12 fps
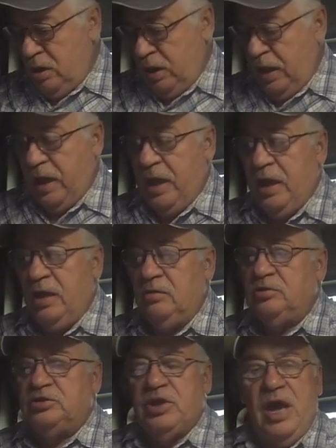
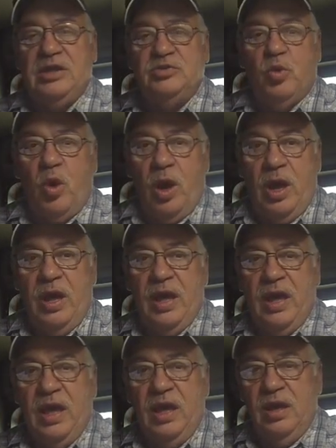And Schedule
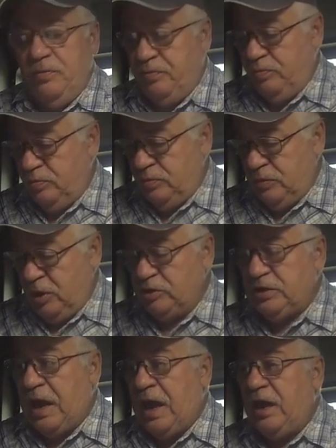A,
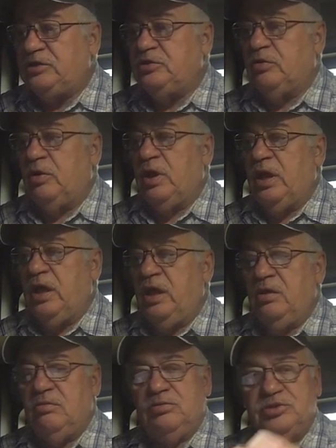there's
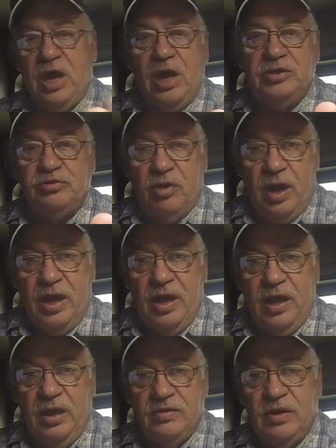actually Schedule
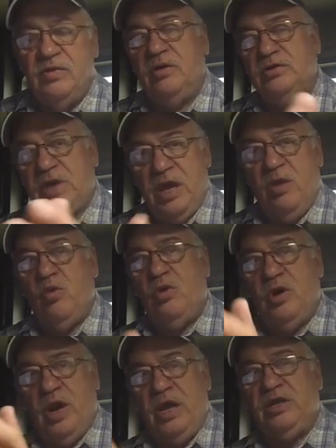A, then there's
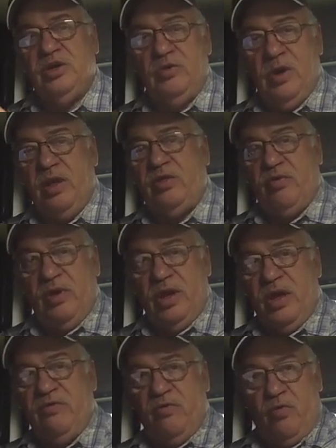A1, A2,
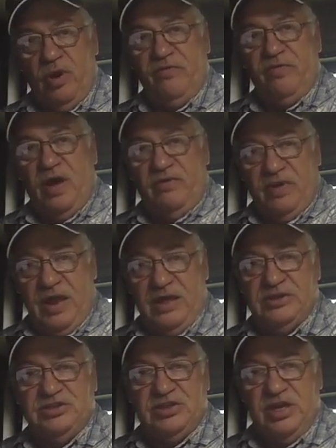A3, A4, A5,
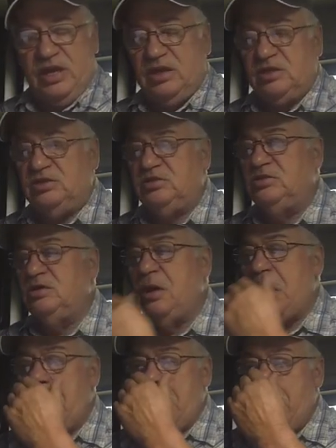and
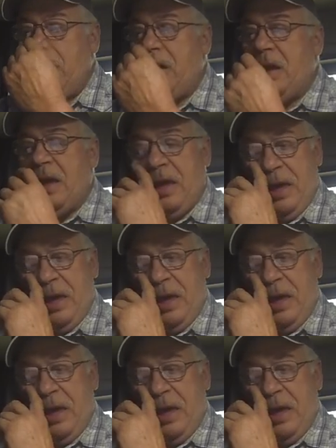A6.